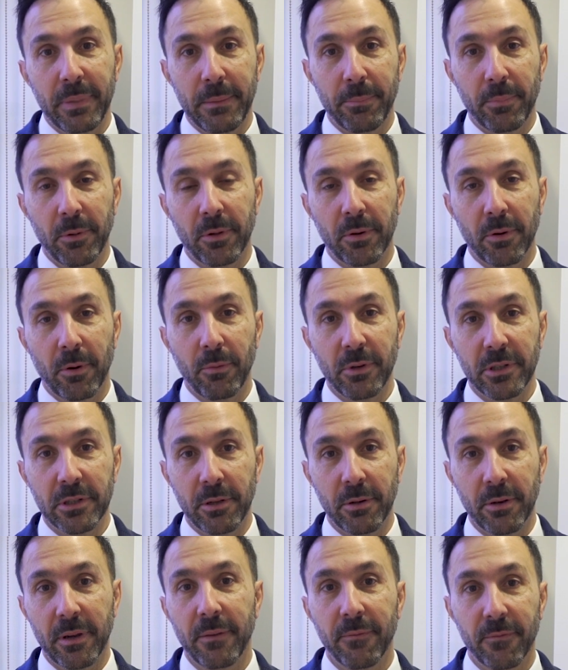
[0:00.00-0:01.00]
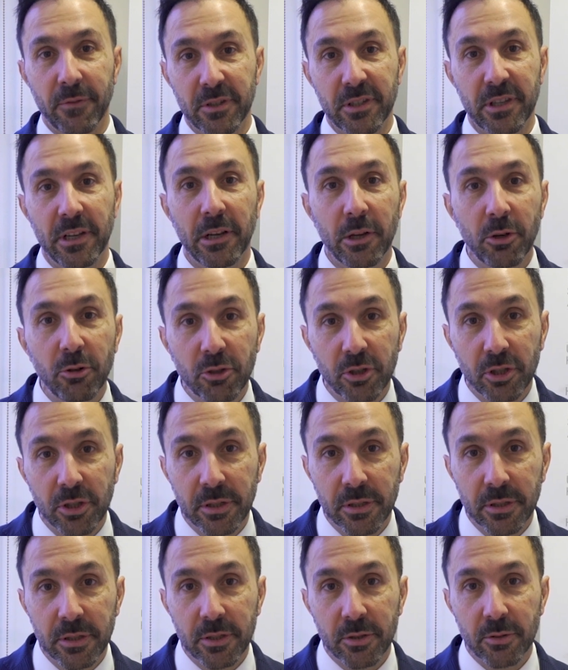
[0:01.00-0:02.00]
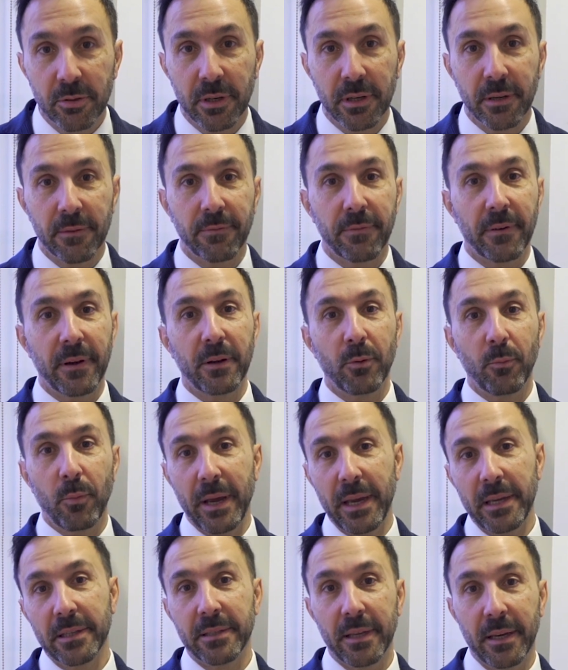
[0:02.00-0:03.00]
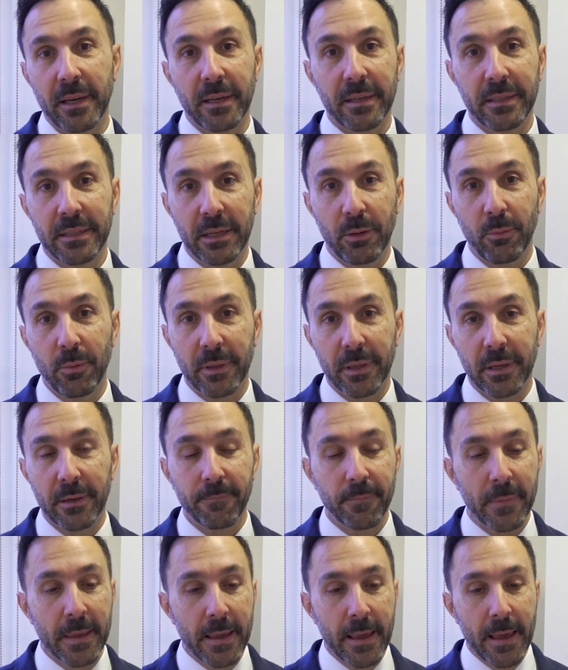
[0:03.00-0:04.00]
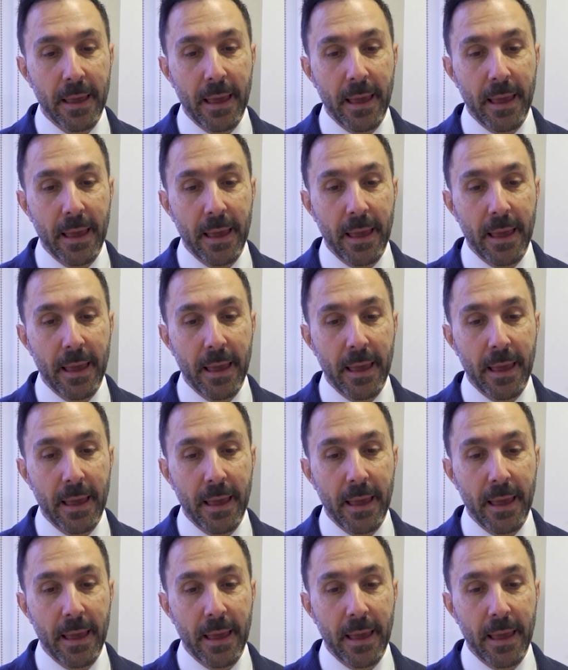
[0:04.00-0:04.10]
people are always looking for solutions, trying to find ways they can deal with it.